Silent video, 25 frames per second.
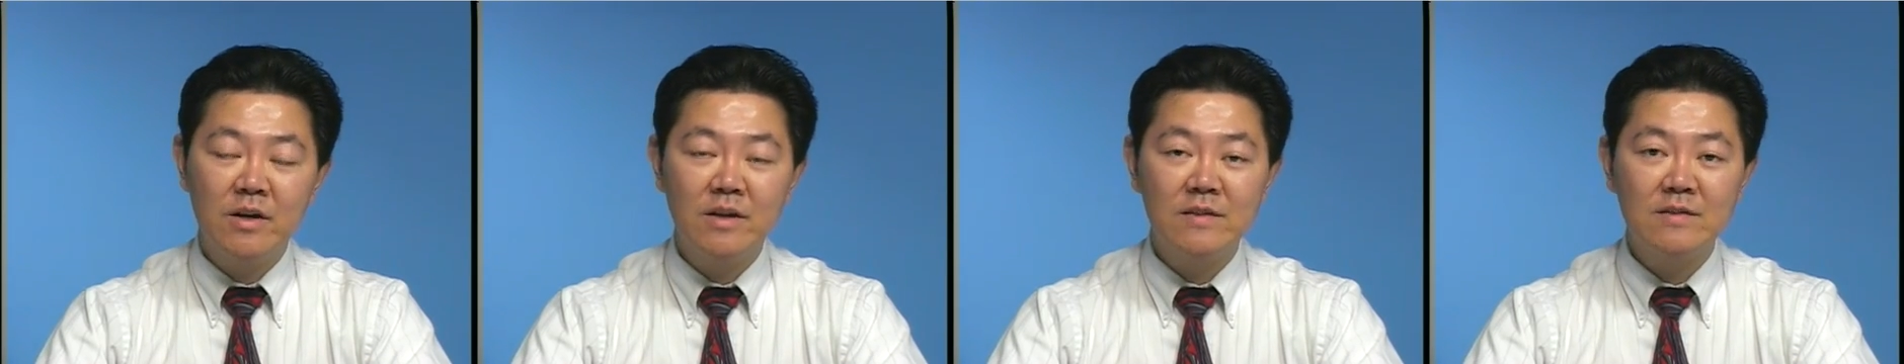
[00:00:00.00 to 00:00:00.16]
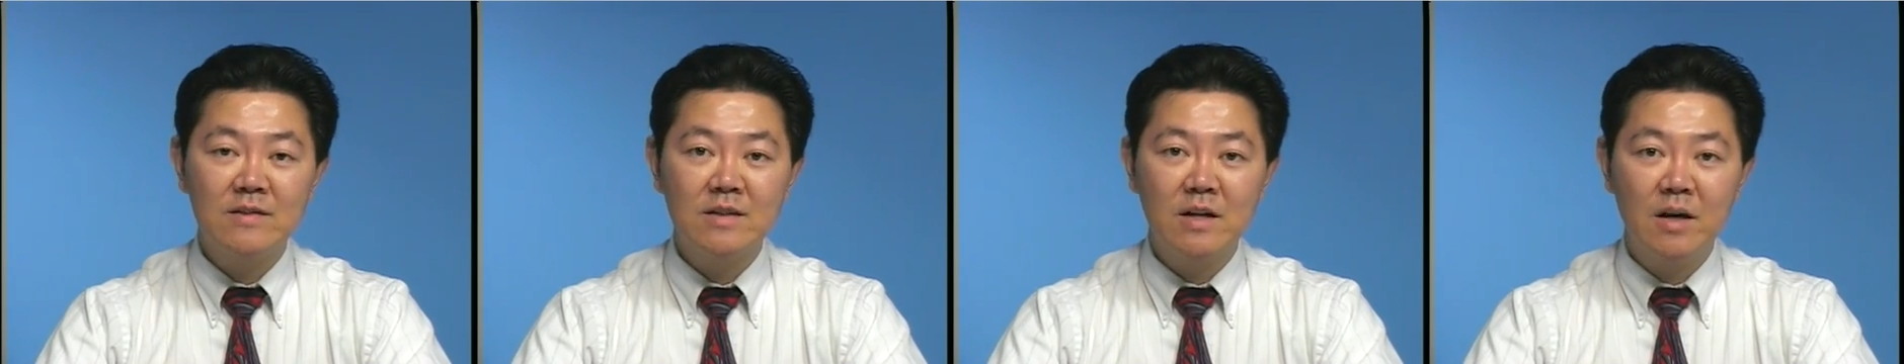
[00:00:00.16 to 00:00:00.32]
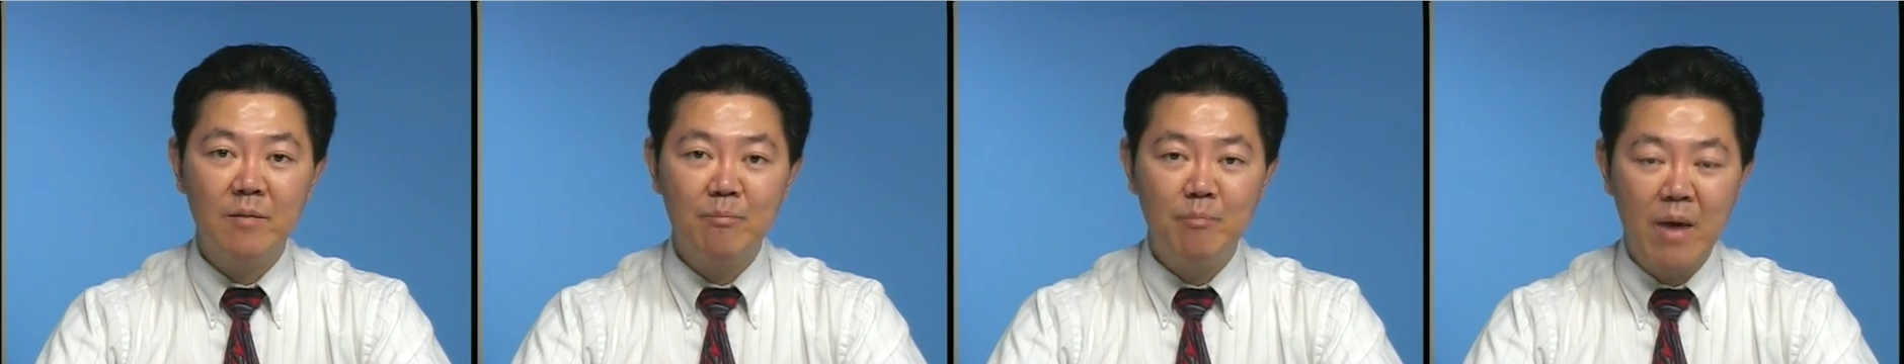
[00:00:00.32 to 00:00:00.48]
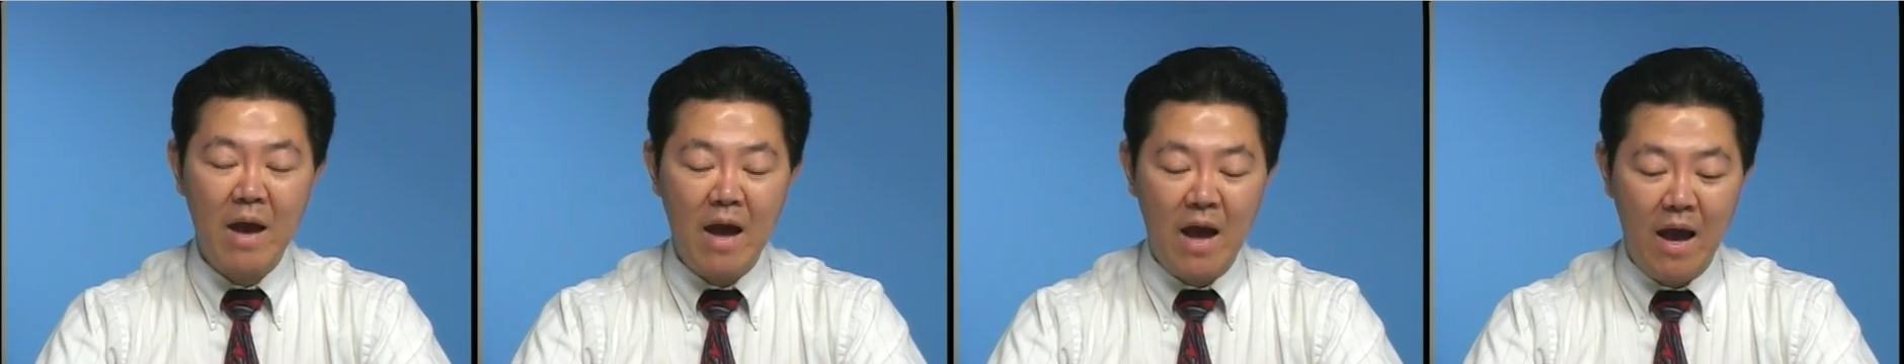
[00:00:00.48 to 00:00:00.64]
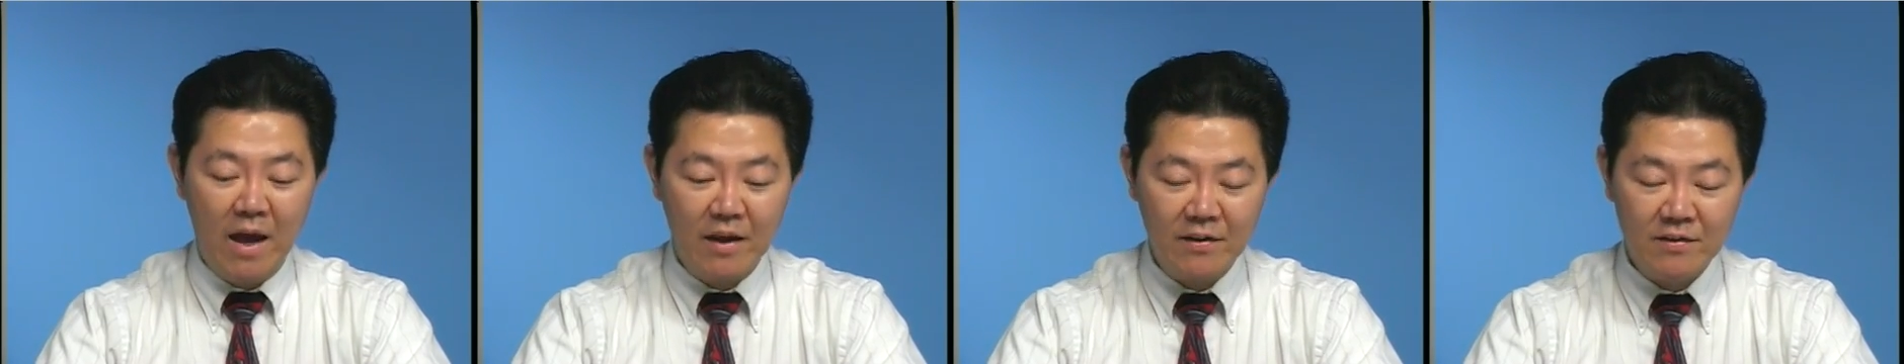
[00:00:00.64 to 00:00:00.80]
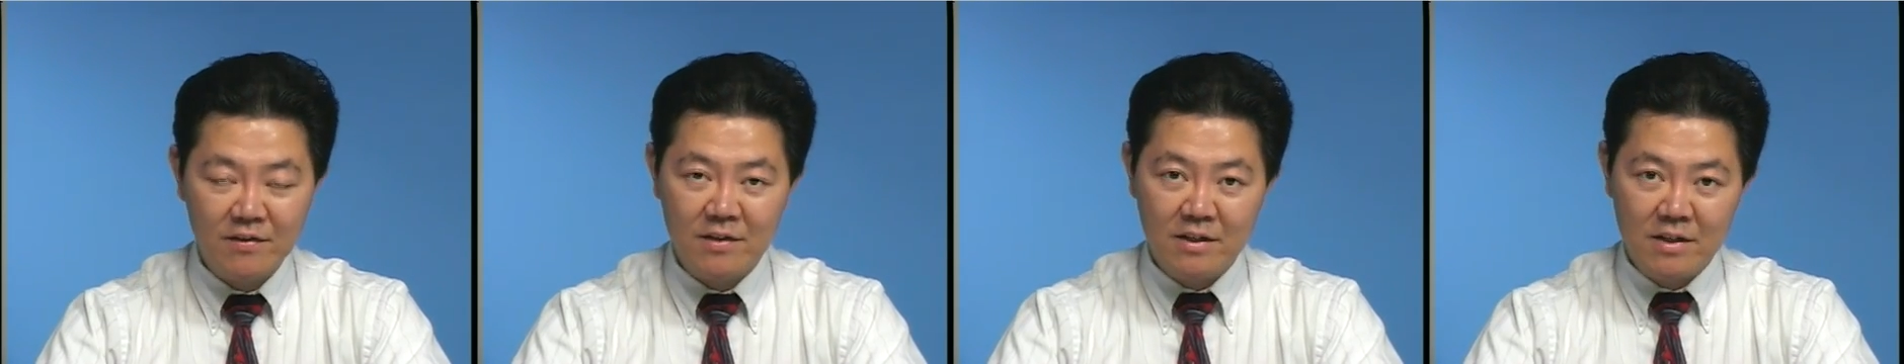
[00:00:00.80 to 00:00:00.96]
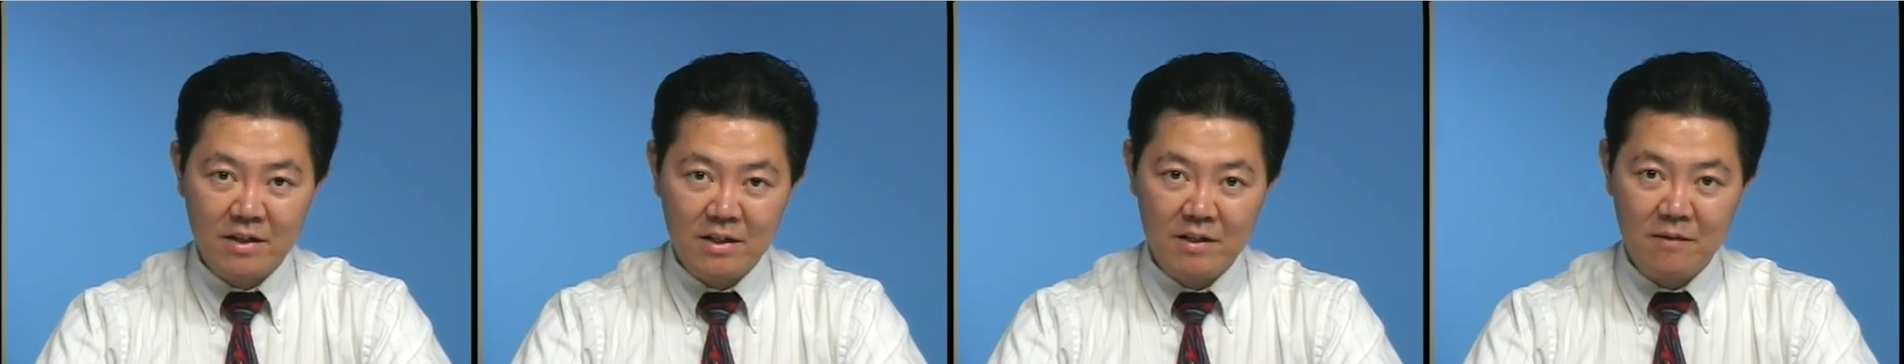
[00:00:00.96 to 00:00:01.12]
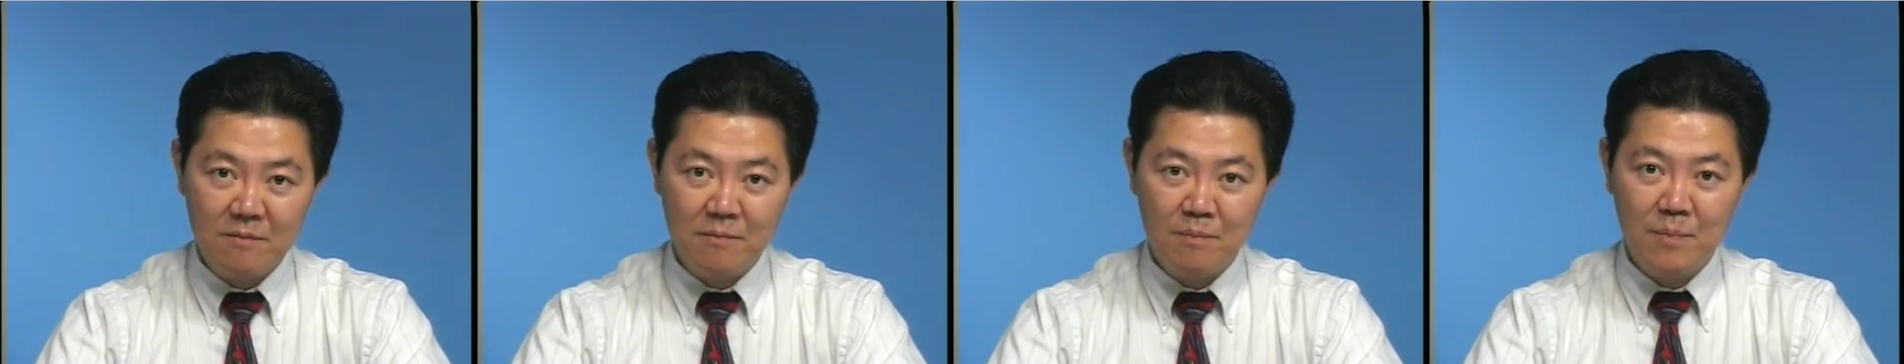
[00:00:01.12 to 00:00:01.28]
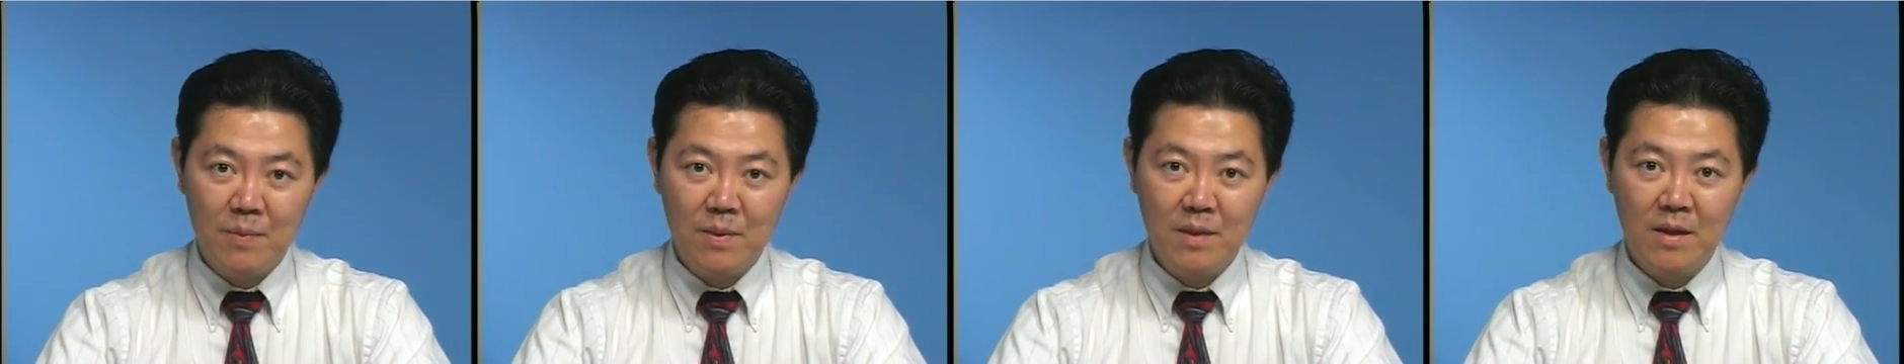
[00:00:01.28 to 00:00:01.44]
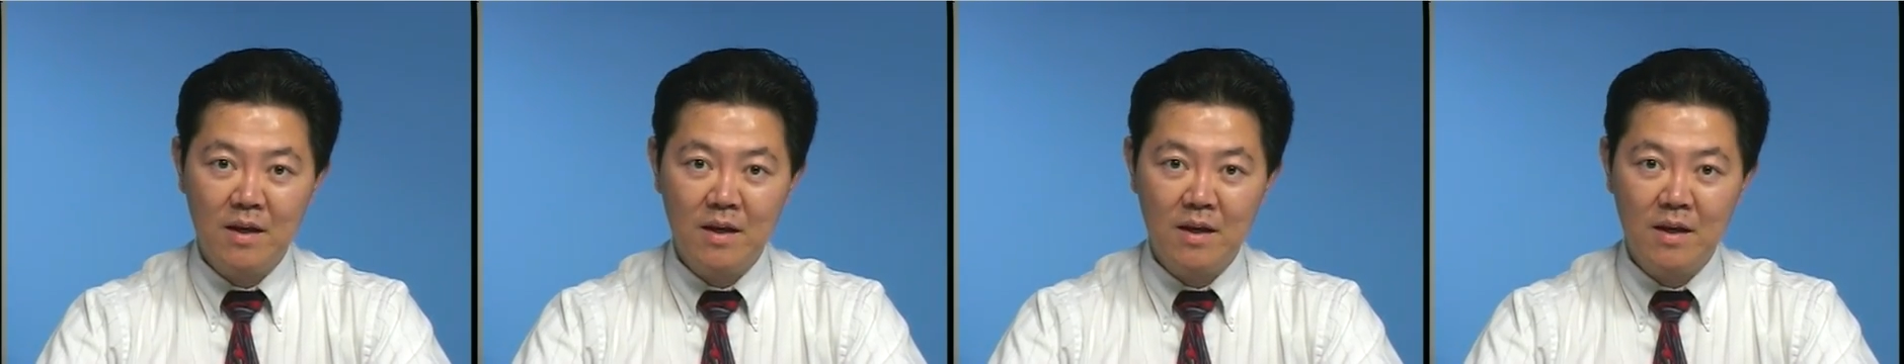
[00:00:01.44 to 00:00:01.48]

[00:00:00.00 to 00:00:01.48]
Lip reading: is capacity.